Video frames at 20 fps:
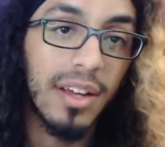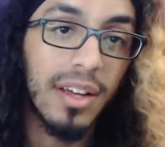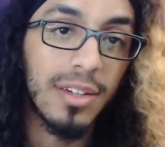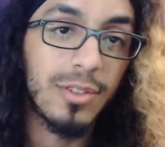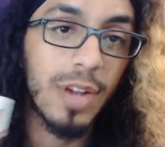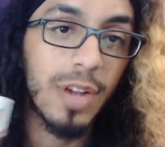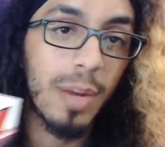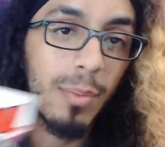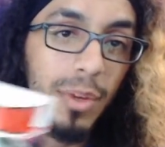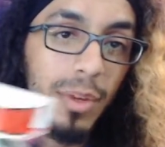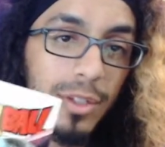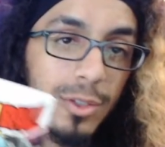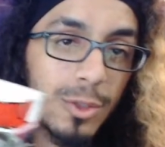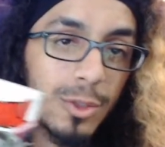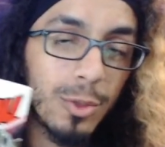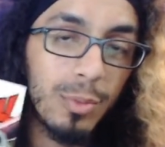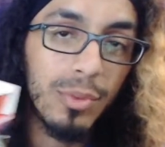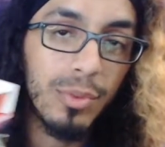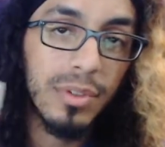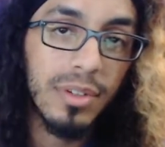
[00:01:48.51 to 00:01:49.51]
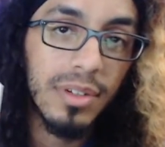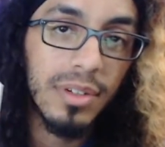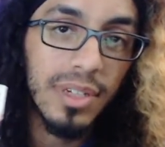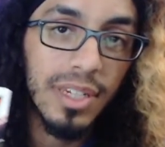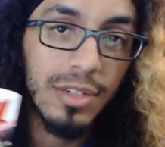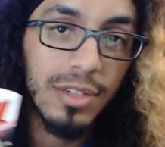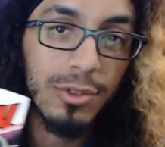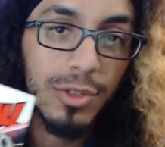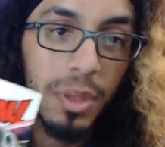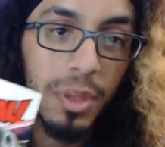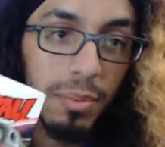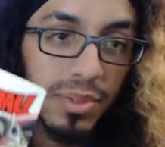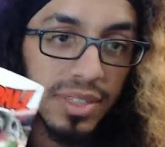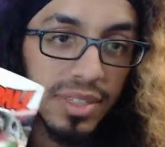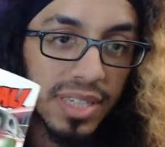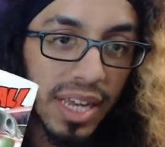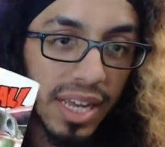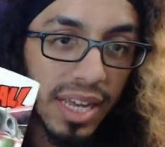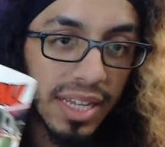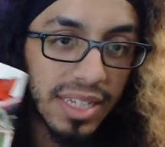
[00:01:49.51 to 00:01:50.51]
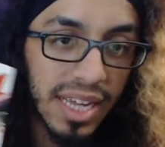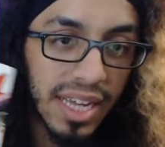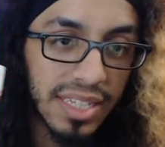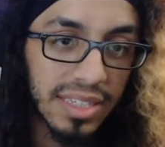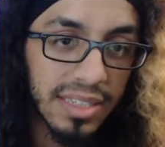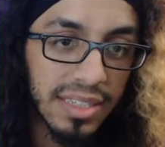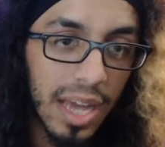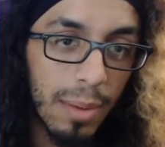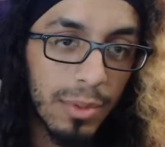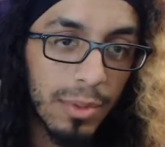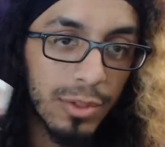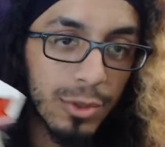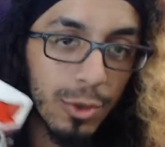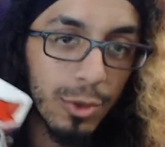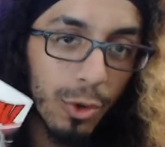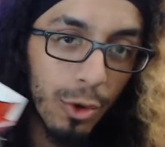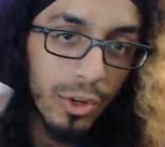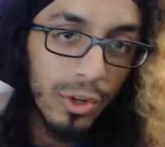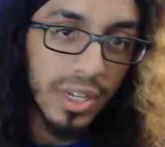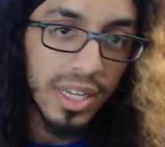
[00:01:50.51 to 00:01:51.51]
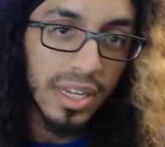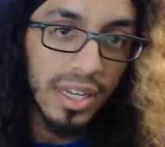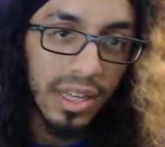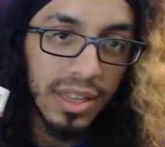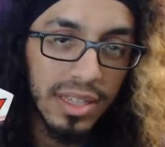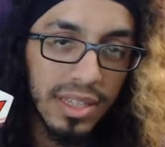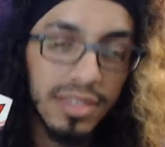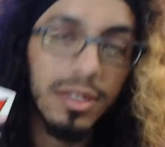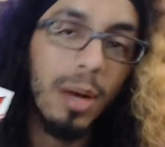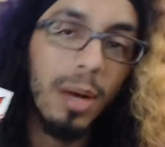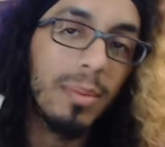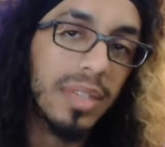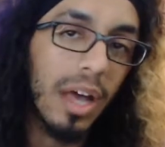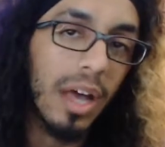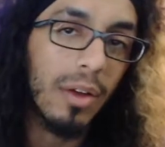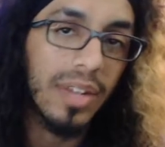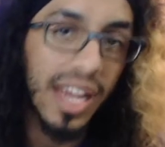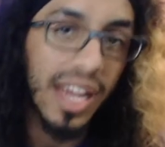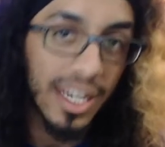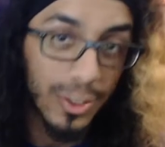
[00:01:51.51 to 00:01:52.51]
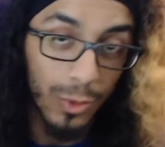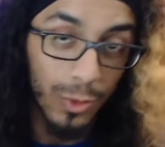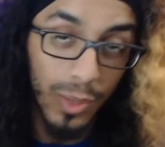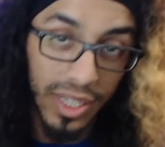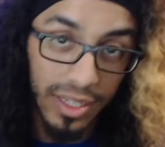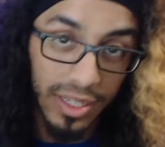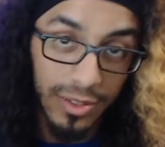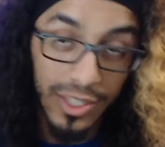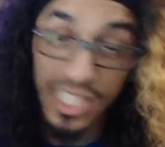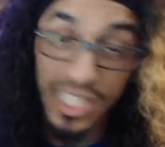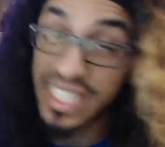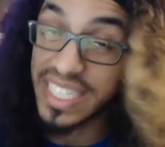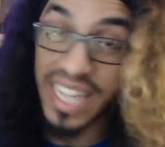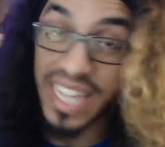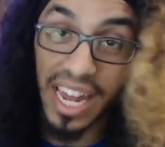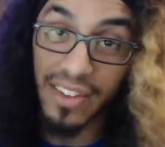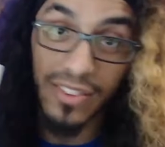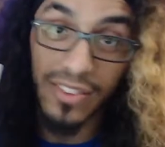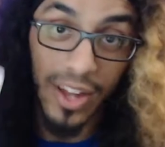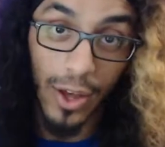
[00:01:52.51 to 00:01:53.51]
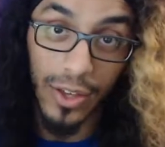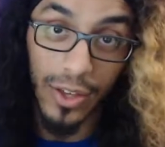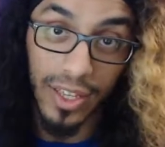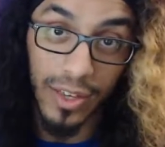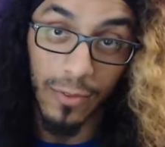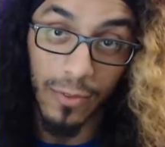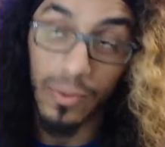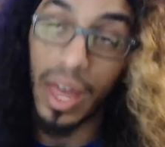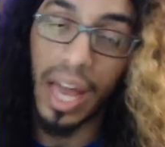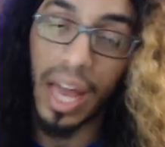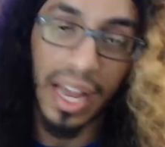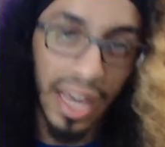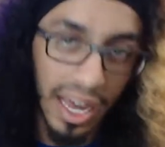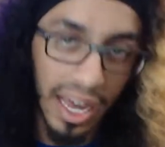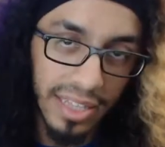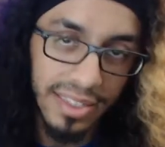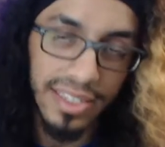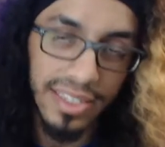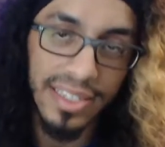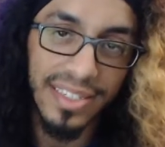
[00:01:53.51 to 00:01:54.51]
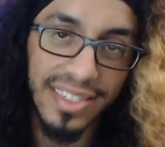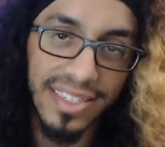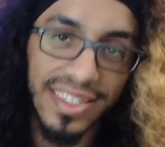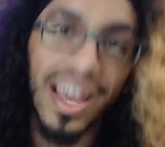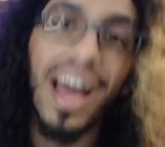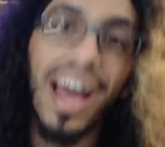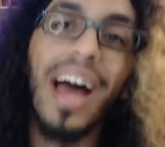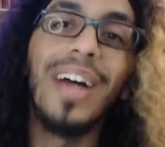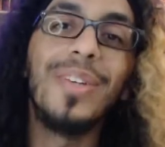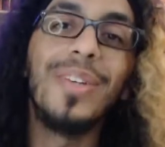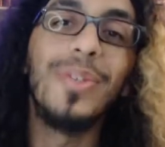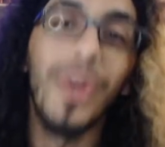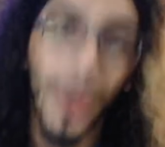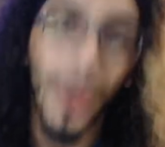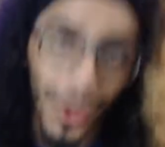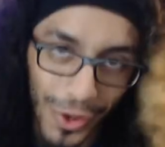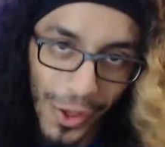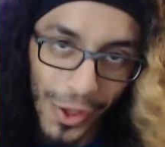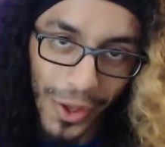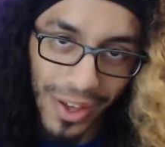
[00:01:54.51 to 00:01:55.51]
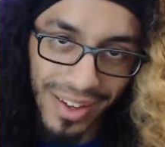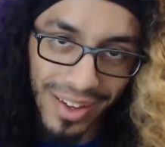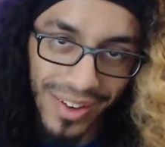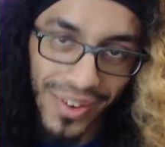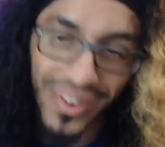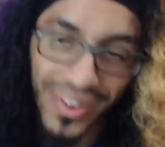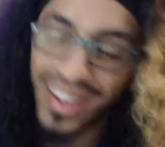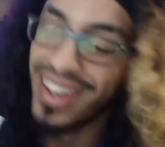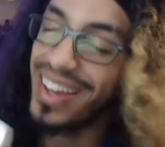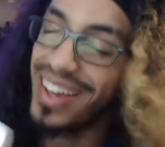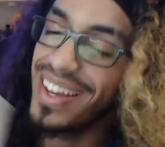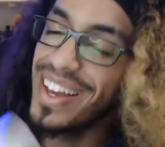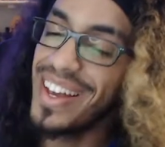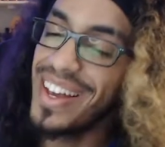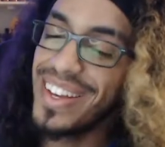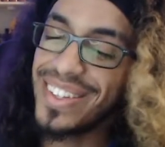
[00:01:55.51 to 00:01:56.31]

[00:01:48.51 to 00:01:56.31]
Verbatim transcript: Dragon Ball Super issue number ten. At the time of this recording, this comes out next week. So this is not even out yet. I got this today, okay?